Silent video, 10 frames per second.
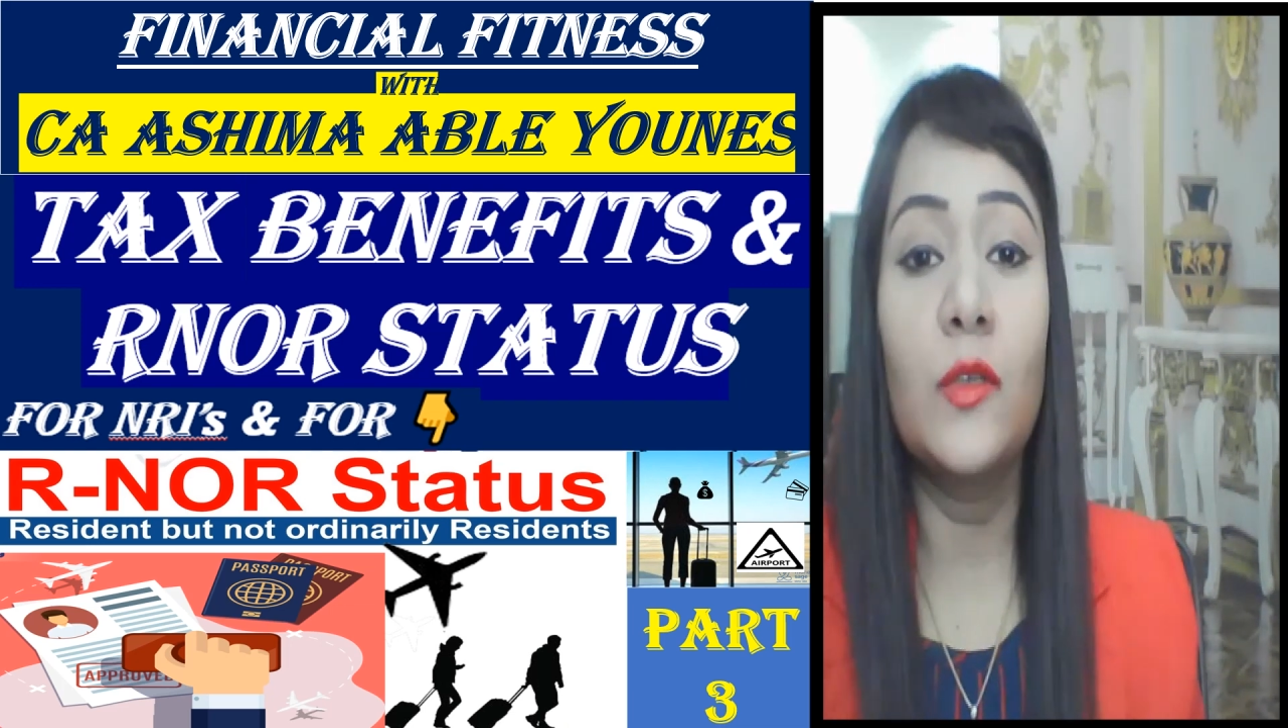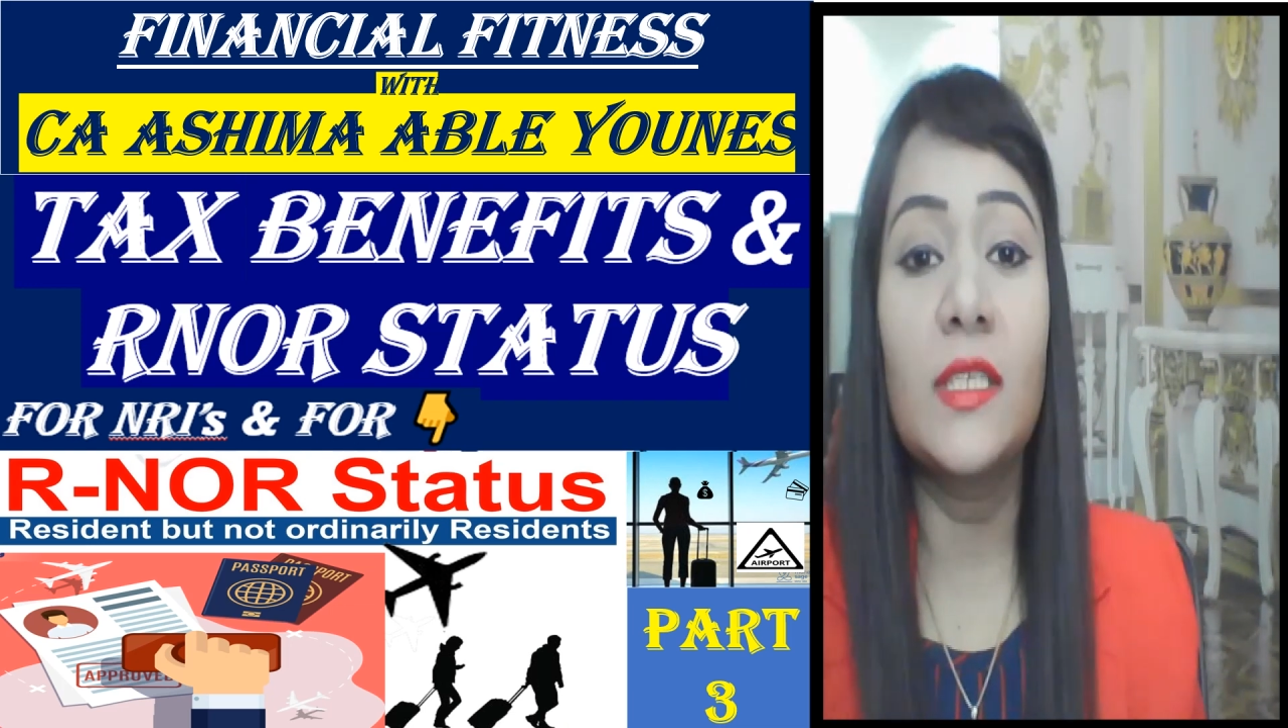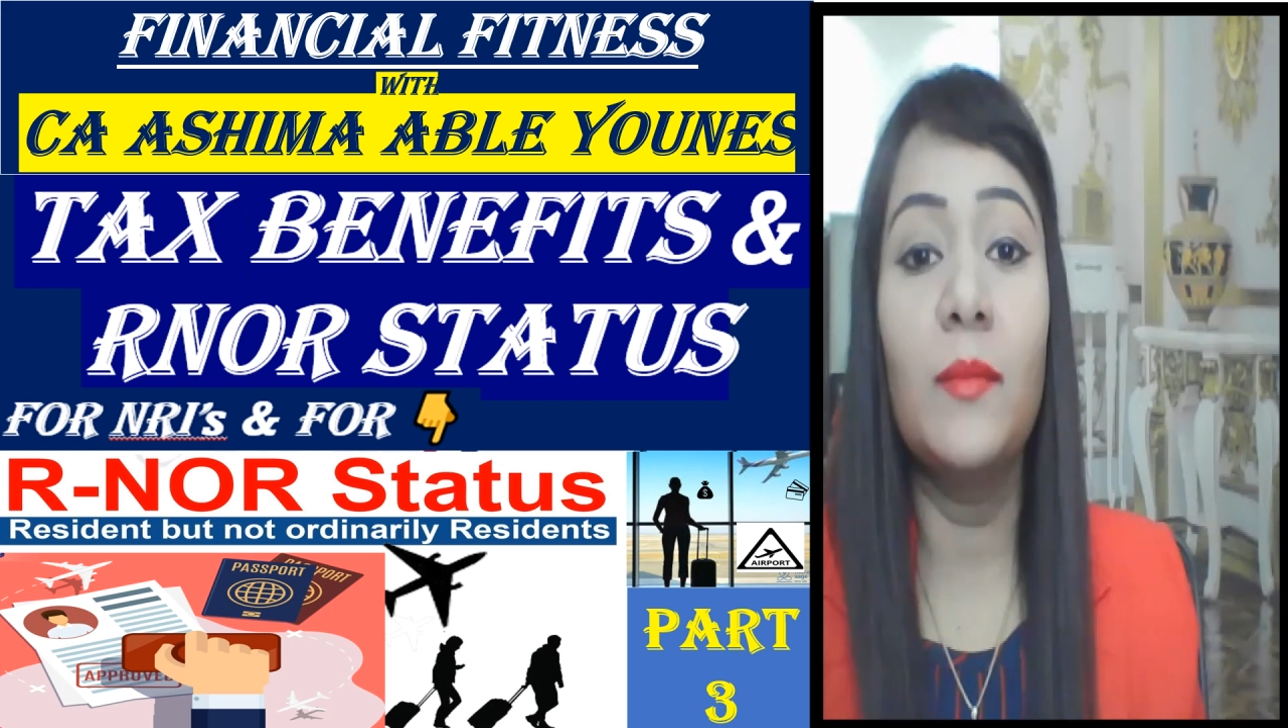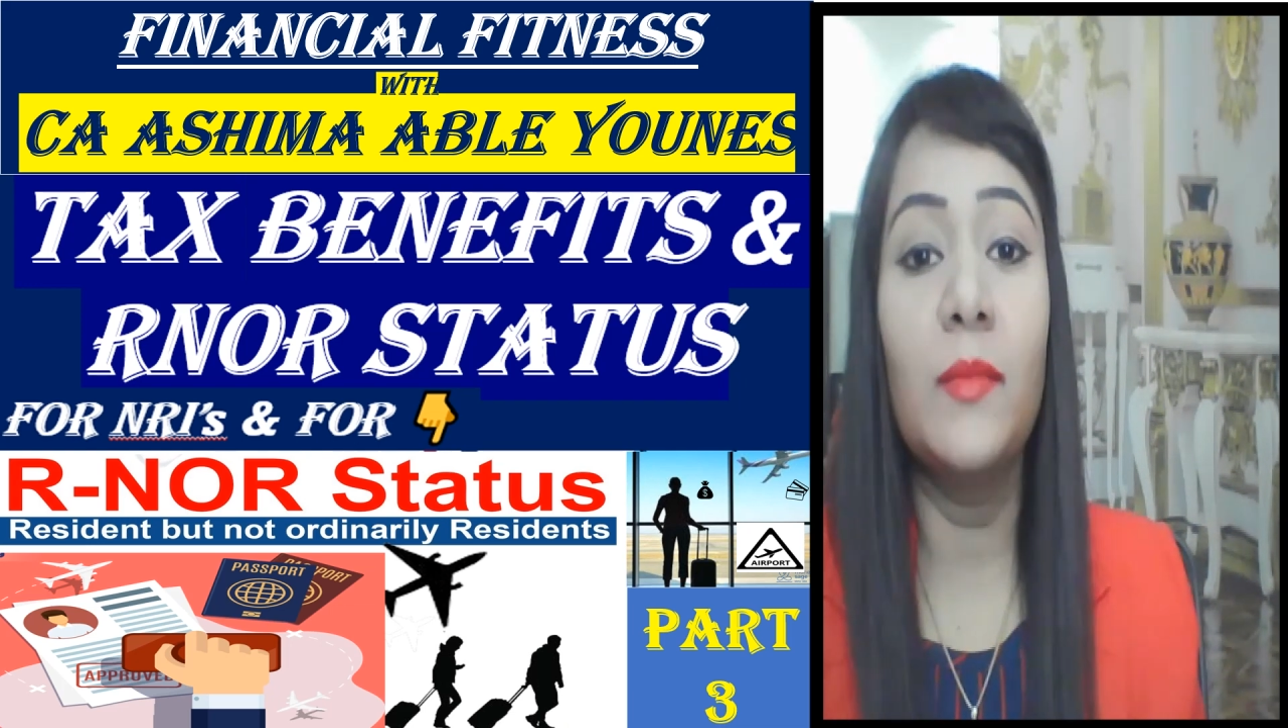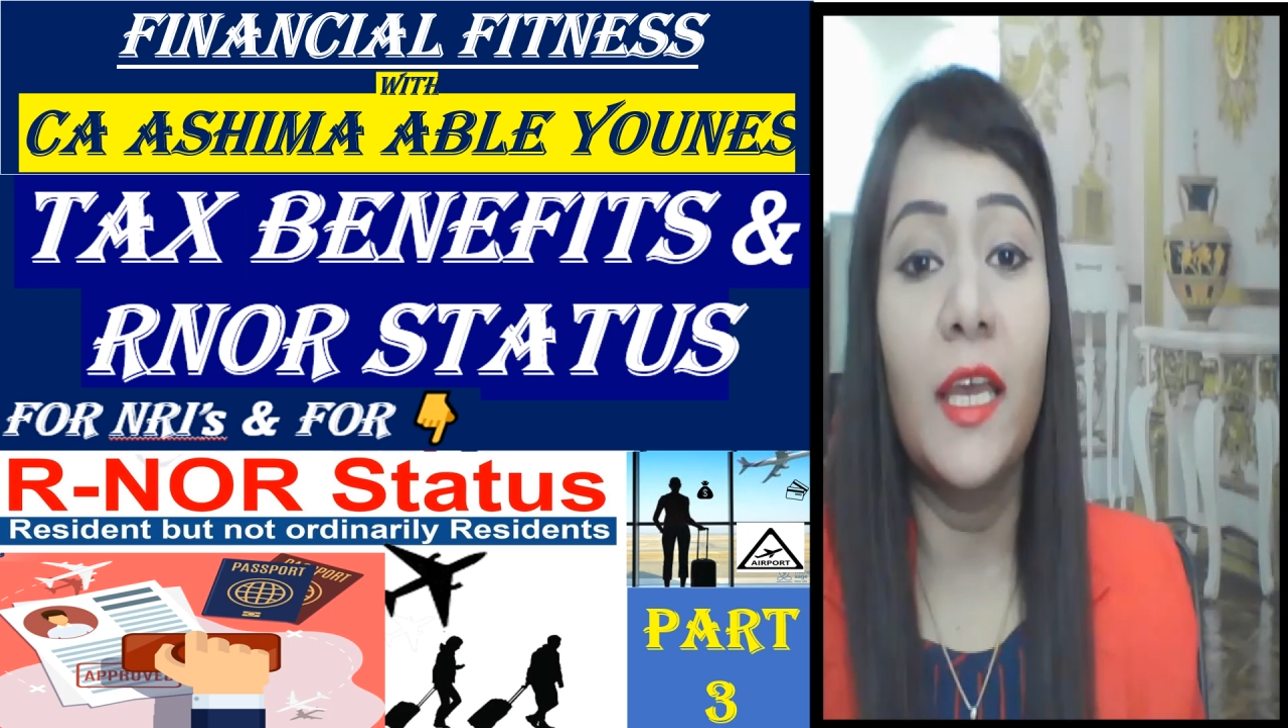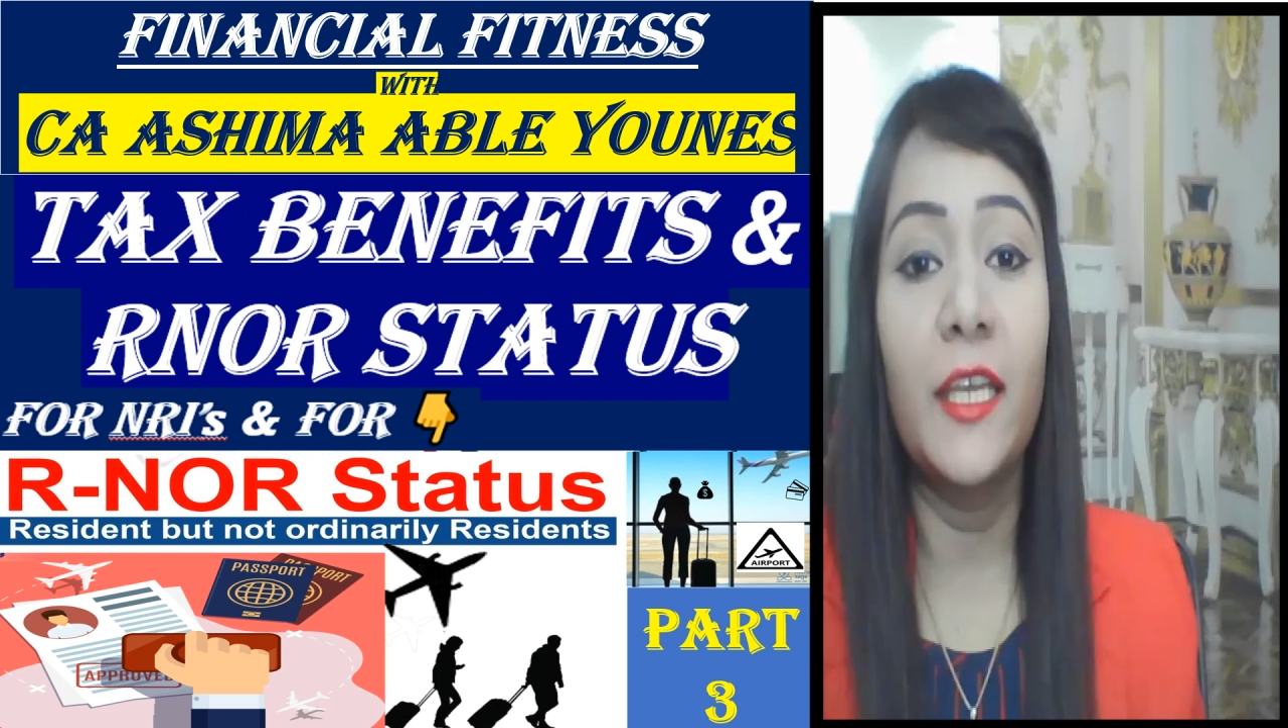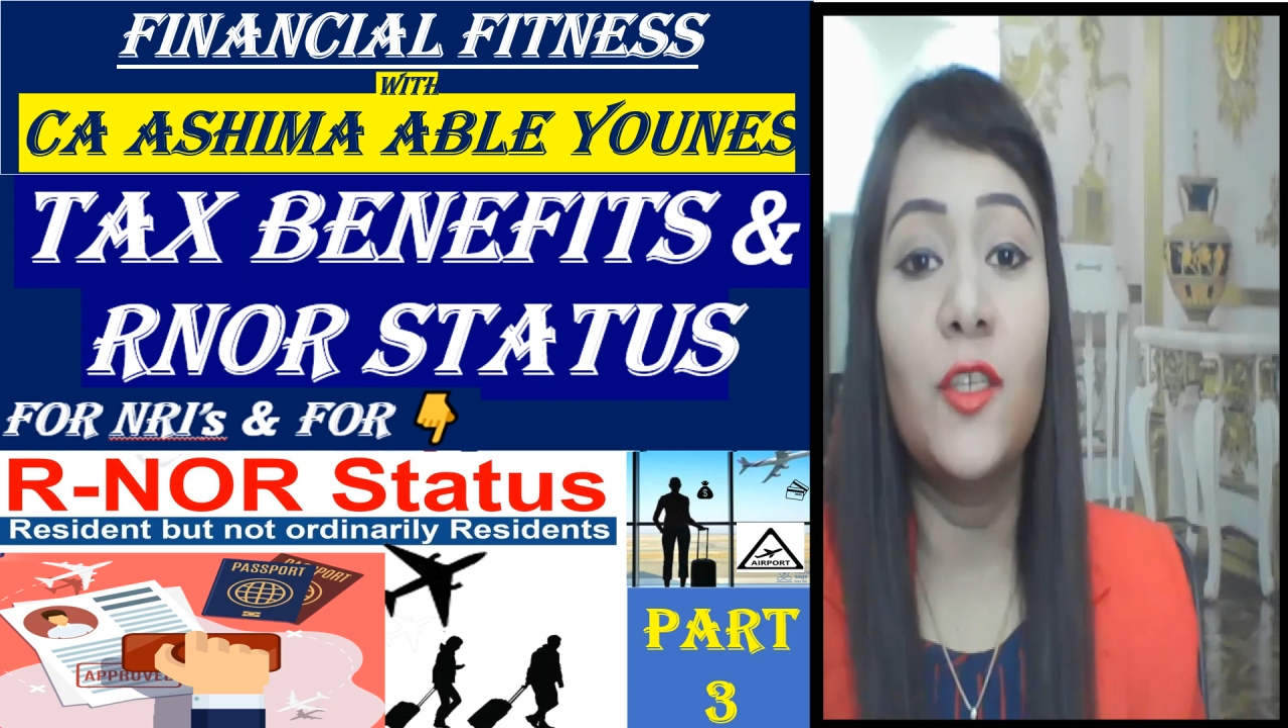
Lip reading: some light